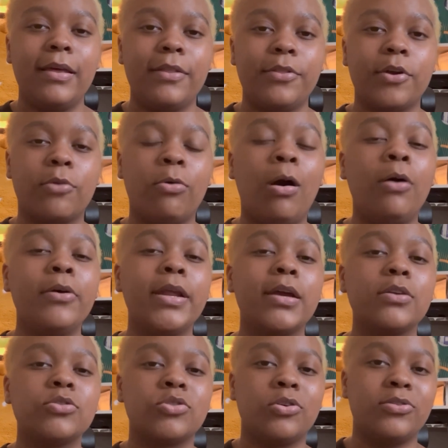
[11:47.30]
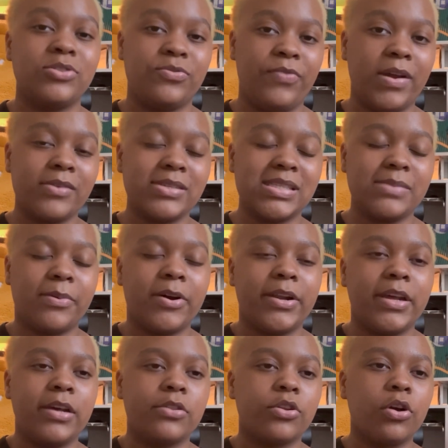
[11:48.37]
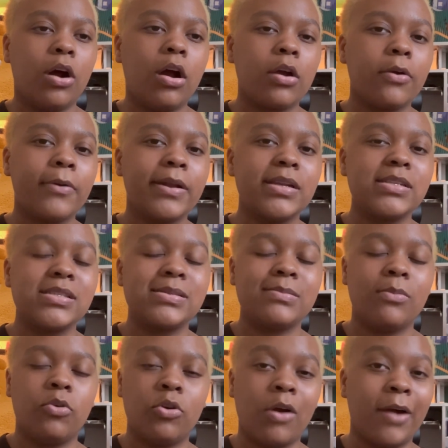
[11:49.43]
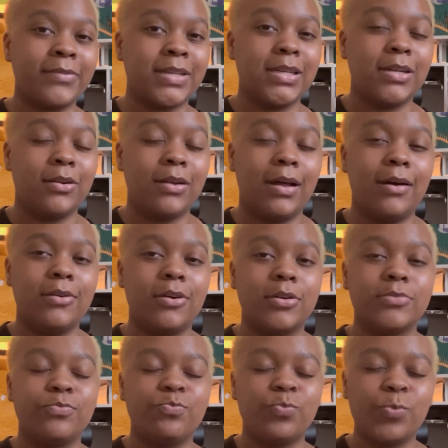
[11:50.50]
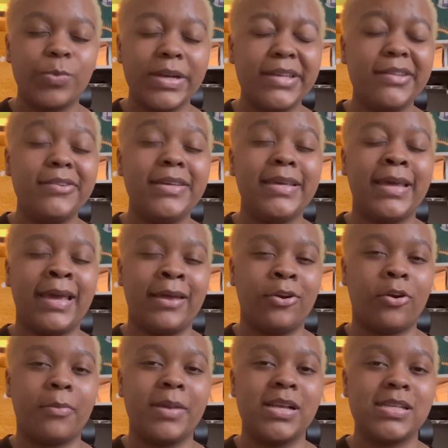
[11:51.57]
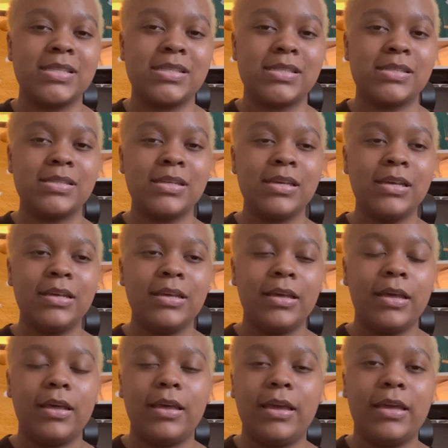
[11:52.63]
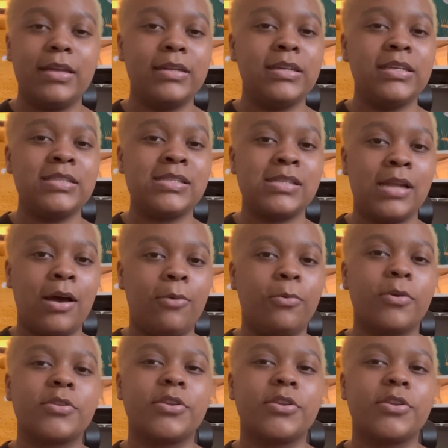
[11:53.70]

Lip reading: quality control is very spotty, and their ocarinas more often than not are really hit or miss, and it's not worth